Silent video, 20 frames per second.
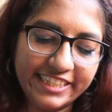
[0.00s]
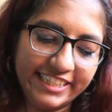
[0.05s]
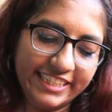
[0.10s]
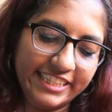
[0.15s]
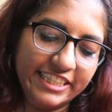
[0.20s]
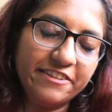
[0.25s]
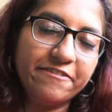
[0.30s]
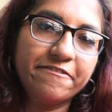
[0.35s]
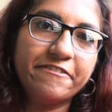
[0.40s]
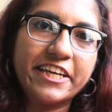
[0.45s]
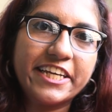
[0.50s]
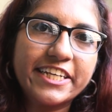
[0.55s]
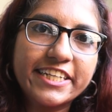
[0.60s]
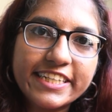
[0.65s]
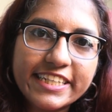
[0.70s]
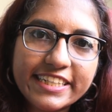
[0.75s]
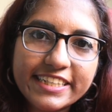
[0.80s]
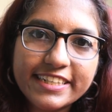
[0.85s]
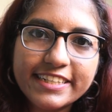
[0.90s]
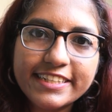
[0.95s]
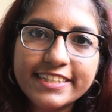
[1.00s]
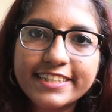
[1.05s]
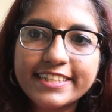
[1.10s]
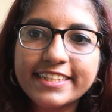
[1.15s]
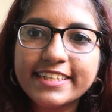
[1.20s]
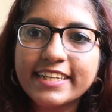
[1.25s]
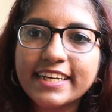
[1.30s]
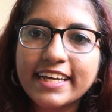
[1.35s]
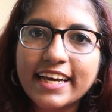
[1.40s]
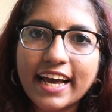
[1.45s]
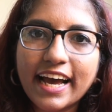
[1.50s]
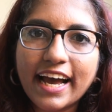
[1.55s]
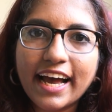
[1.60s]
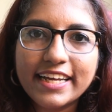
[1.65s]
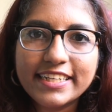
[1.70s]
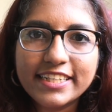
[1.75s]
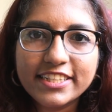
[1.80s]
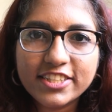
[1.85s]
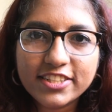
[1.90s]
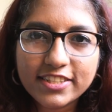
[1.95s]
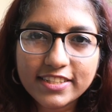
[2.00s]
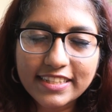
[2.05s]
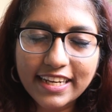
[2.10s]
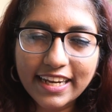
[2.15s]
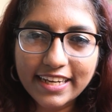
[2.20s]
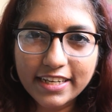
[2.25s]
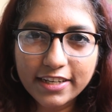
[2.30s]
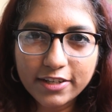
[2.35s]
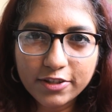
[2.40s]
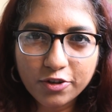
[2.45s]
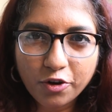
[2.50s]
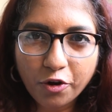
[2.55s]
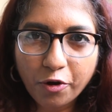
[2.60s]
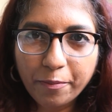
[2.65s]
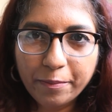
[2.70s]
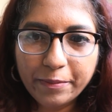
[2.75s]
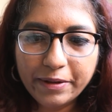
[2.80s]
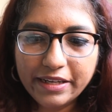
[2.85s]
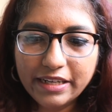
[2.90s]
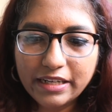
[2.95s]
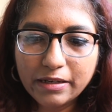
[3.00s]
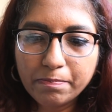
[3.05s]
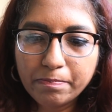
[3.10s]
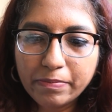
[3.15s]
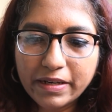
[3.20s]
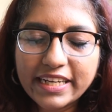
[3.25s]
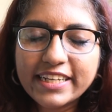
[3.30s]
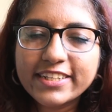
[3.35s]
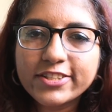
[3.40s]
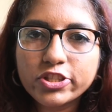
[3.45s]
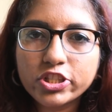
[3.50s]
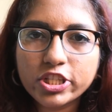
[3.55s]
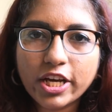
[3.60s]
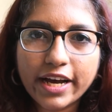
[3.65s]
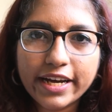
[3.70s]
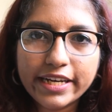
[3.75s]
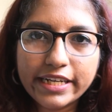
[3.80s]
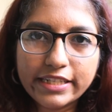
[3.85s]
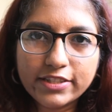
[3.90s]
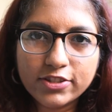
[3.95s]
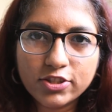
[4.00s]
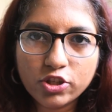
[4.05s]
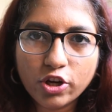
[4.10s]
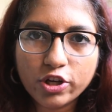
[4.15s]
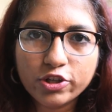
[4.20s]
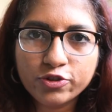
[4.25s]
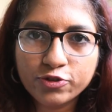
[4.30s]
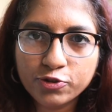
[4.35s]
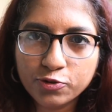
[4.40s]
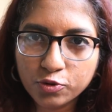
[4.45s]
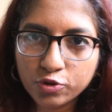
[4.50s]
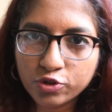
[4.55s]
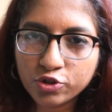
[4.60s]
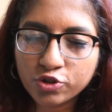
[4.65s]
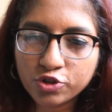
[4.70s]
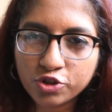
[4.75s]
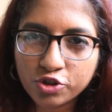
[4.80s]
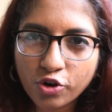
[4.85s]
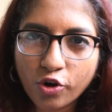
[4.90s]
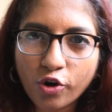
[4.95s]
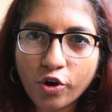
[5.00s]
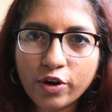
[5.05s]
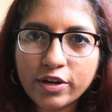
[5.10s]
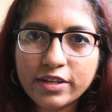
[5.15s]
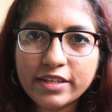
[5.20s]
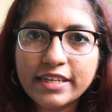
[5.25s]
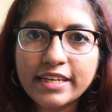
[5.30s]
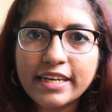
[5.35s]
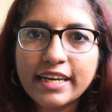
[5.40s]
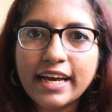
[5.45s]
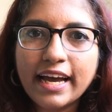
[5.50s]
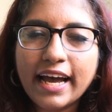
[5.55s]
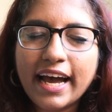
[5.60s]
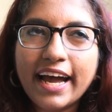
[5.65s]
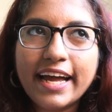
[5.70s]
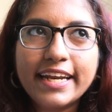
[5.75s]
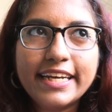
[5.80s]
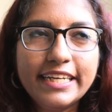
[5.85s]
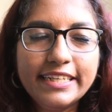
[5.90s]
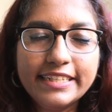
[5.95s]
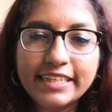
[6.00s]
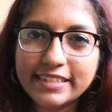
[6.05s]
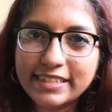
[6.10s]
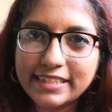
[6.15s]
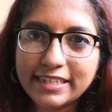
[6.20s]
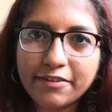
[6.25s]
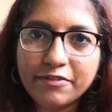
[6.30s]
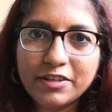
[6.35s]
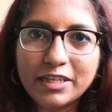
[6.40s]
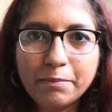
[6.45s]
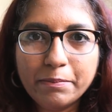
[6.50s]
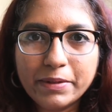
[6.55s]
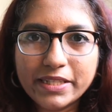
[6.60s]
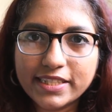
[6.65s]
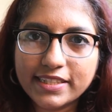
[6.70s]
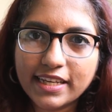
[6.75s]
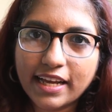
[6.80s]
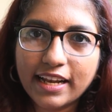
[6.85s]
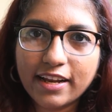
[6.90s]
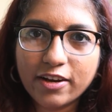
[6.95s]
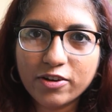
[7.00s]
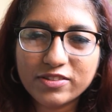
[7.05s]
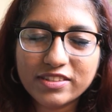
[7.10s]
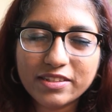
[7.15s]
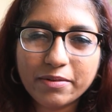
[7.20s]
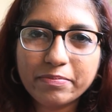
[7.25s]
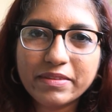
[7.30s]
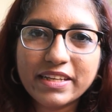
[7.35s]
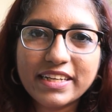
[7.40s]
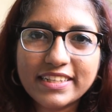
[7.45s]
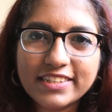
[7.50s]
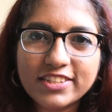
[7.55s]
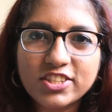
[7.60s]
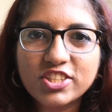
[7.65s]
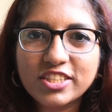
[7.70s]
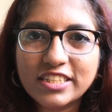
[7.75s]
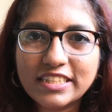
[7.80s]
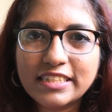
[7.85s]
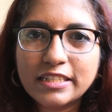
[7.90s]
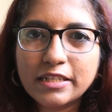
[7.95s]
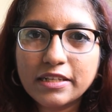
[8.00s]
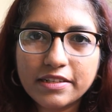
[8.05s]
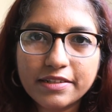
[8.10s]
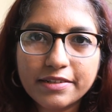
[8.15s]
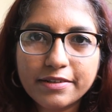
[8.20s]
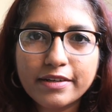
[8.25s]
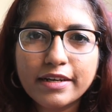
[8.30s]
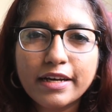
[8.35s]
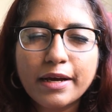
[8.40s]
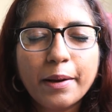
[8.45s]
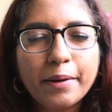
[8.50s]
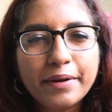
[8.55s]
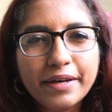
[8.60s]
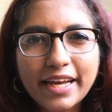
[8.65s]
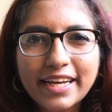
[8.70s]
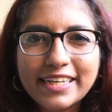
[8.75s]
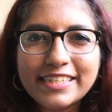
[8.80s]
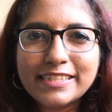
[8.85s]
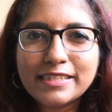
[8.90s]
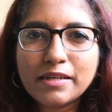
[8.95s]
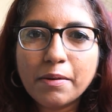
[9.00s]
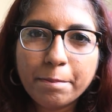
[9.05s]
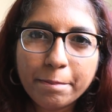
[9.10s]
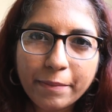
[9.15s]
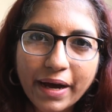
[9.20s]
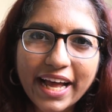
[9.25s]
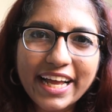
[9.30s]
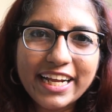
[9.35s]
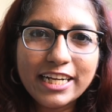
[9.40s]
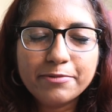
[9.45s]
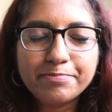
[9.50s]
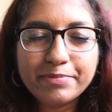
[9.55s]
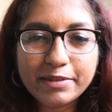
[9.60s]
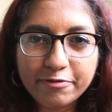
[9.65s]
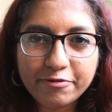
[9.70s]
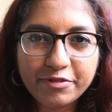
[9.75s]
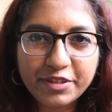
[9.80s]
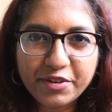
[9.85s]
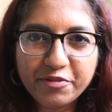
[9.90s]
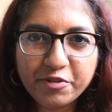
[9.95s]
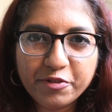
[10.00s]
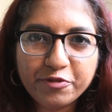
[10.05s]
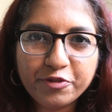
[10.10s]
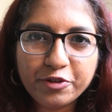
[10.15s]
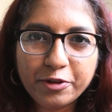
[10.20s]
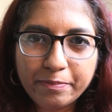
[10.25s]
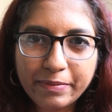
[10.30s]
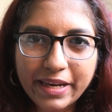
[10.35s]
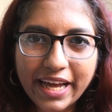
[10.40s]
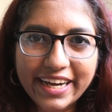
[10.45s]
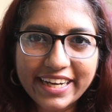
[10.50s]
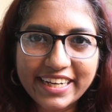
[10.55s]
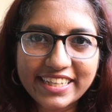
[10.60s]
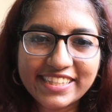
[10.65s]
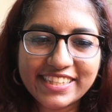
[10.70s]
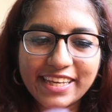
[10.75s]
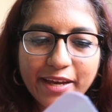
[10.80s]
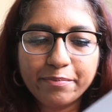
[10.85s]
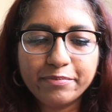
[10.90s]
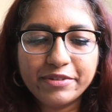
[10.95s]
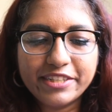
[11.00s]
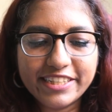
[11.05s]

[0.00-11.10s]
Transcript: tea variant and it's just like a normal plain chai it's not too strong and it doesn't have any masala or something it's just a nice mild but flavorful black assam